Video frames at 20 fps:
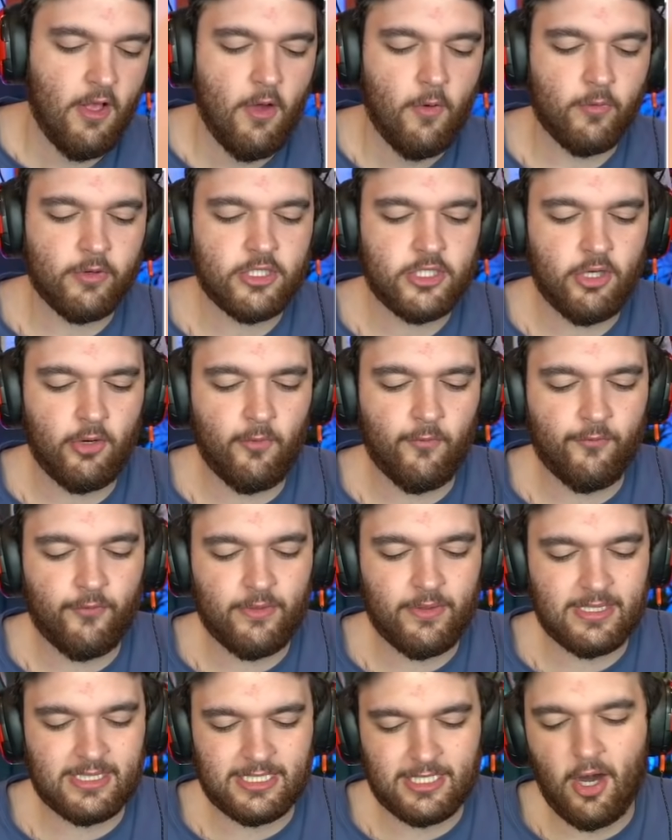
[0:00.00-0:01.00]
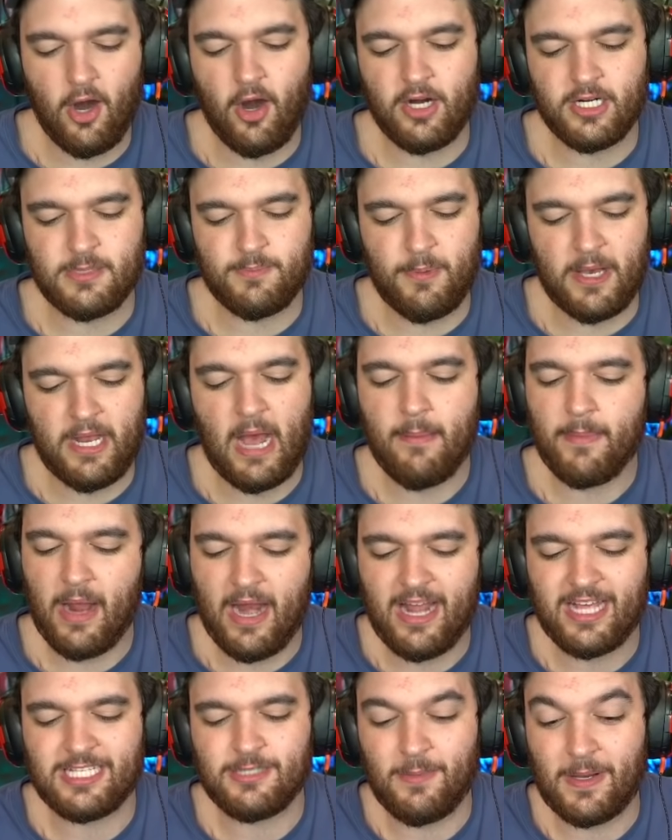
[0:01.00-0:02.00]
We're shooting for the stars, but I'm not
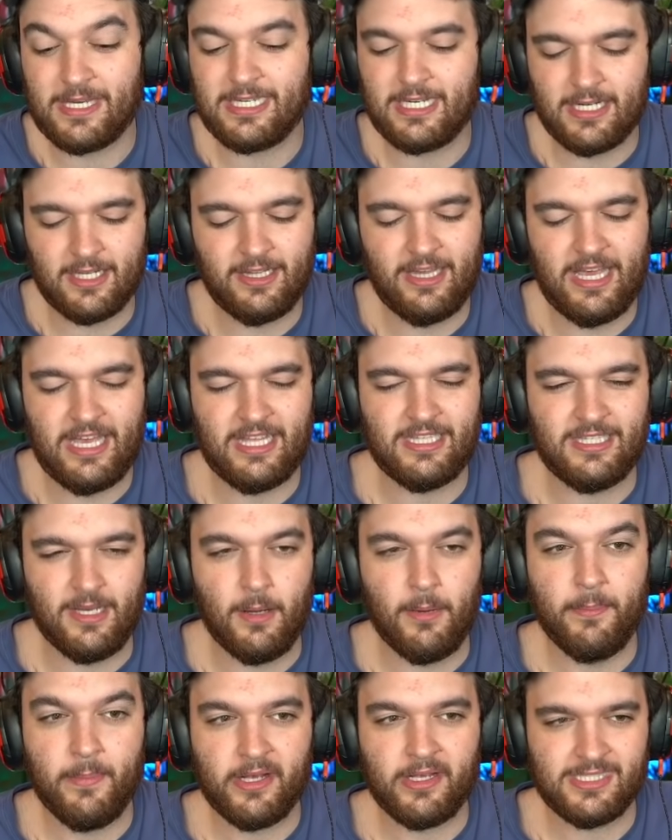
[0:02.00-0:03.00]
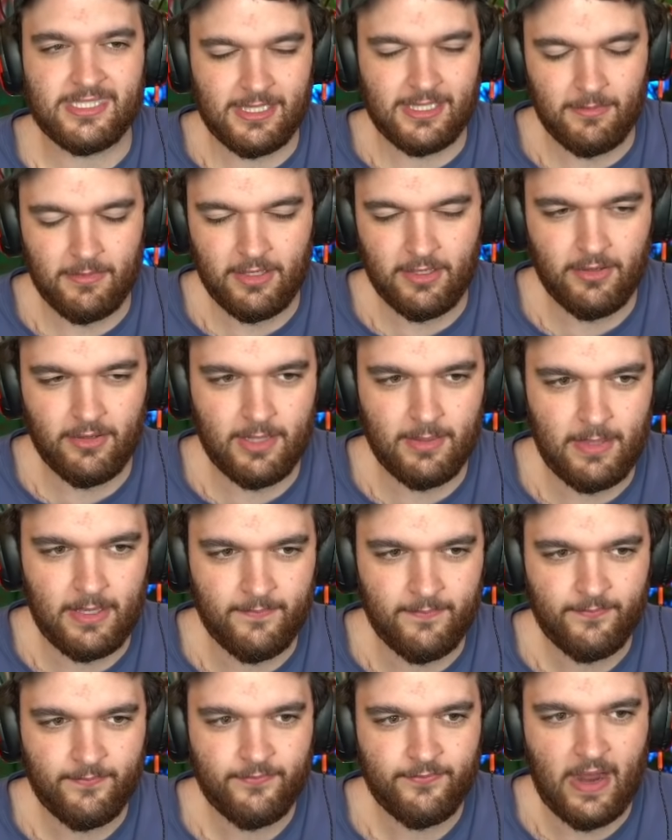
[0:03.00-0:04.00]
expecting to land amongst them, you know what I
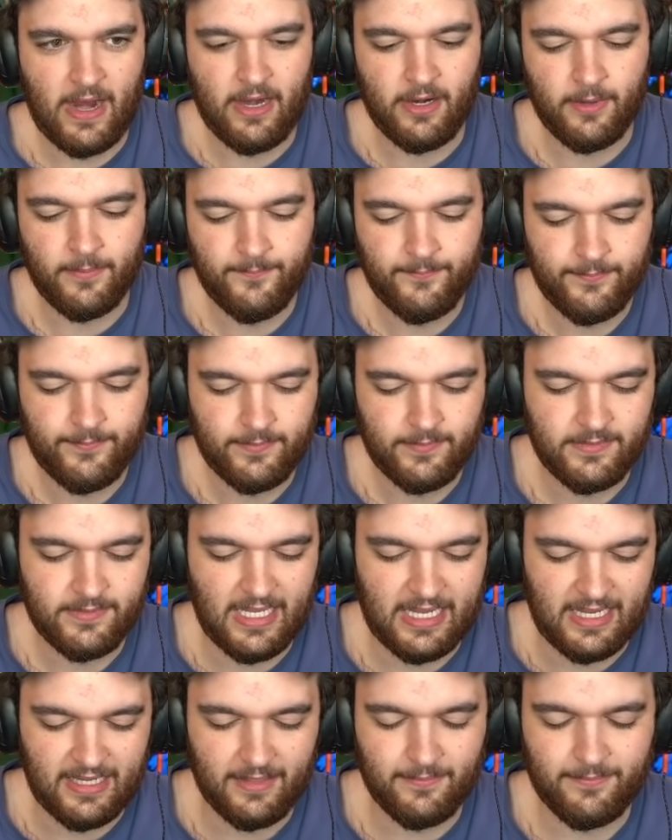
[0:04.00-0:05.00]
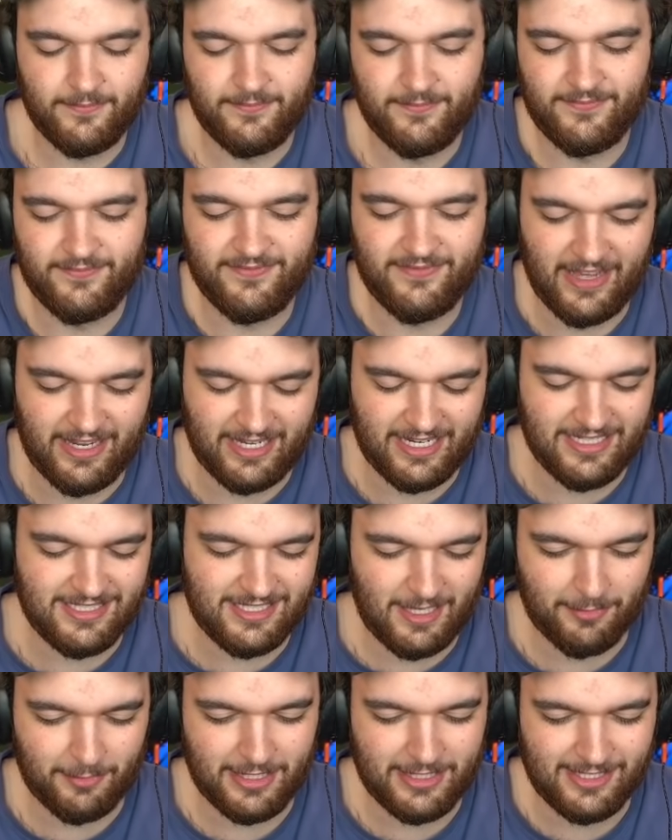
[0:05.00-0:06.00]
mean? Fire. Dang it. I got to
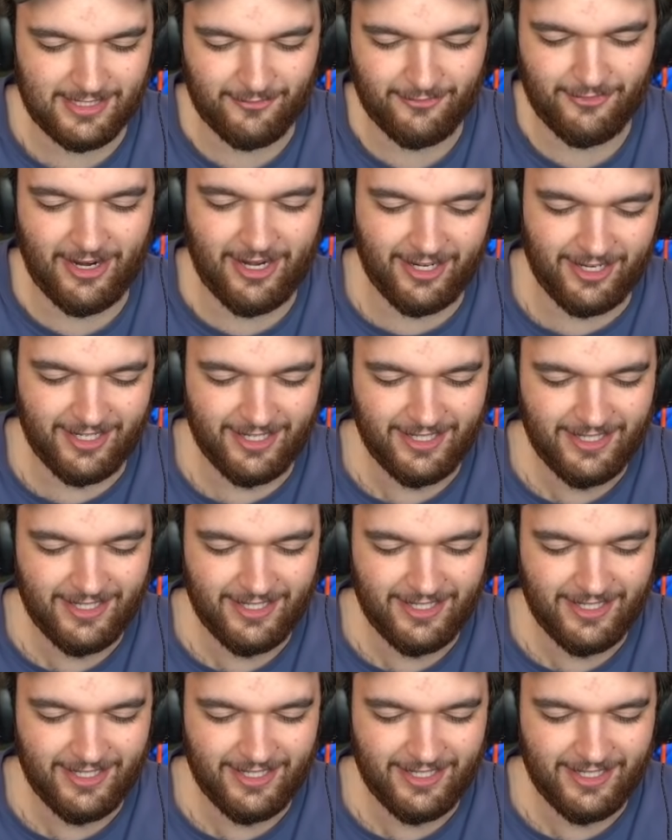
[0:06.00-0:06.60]
stop guessing fire.